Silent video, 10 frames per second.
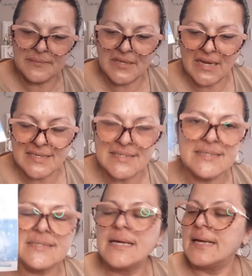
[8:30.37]

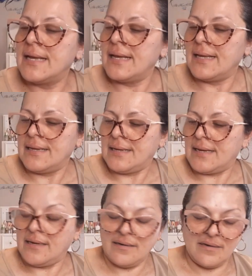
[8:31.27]
Yes,
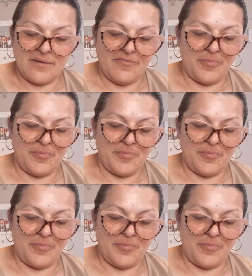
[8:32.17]
I love